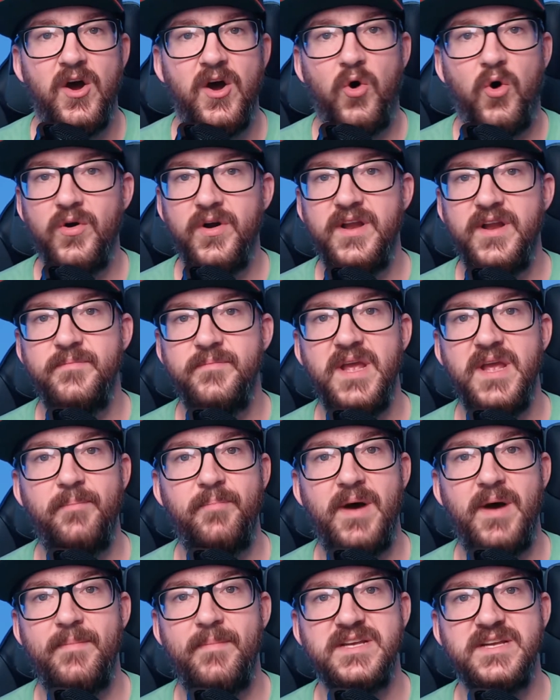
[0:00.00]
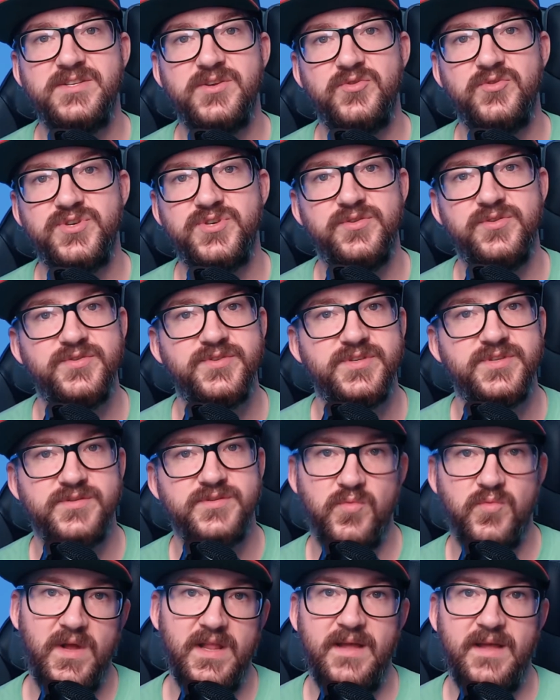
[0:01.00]
Or hit me up on my socials
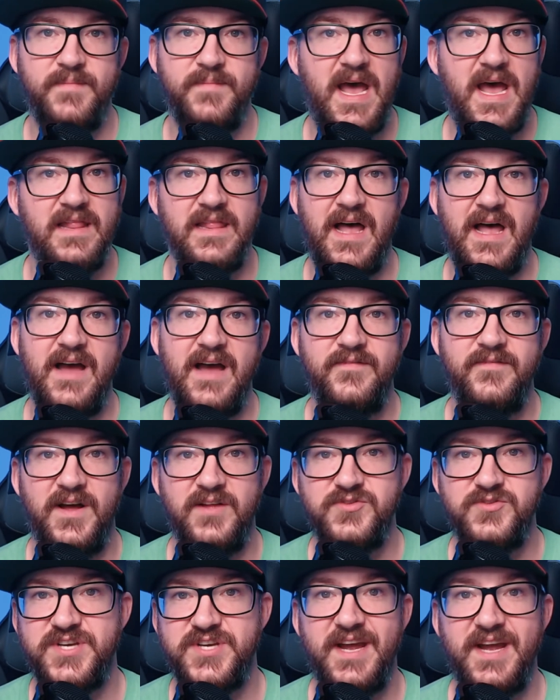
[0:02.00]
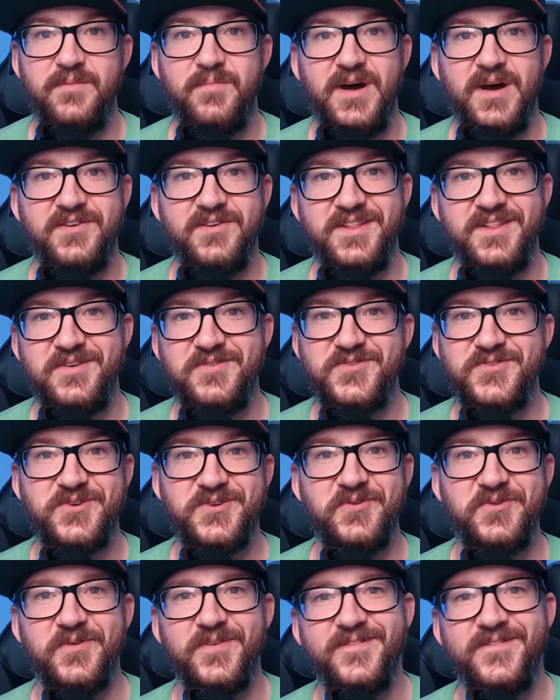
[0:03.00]
while I'm not live. I'll chat about it there
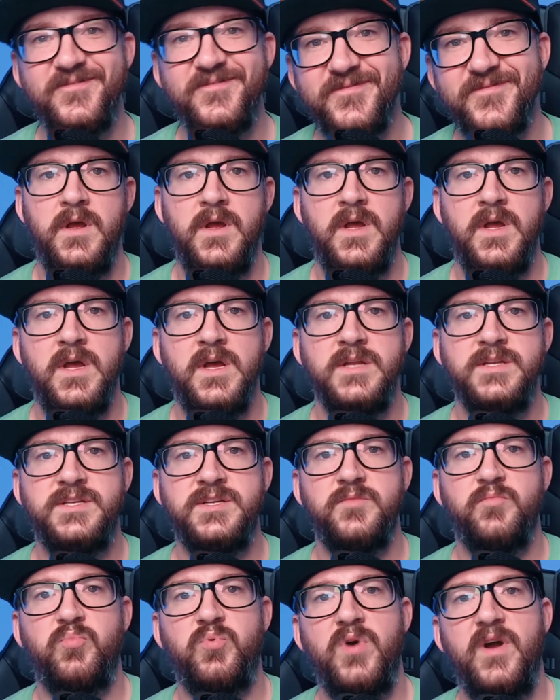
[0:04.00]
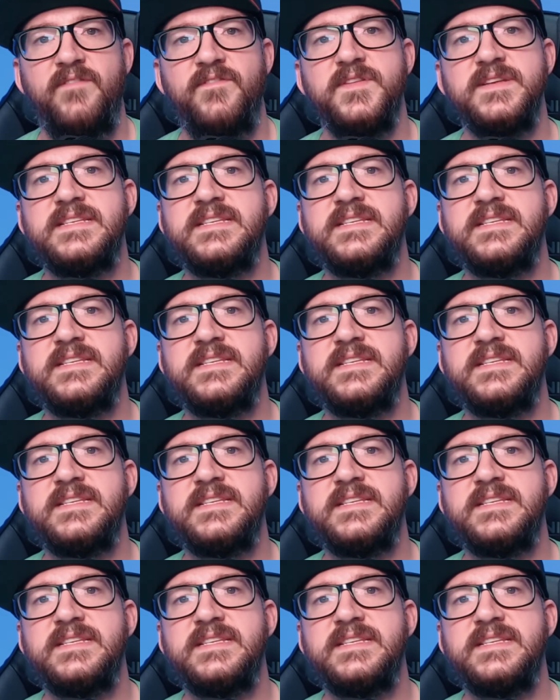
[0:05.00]
too. To preface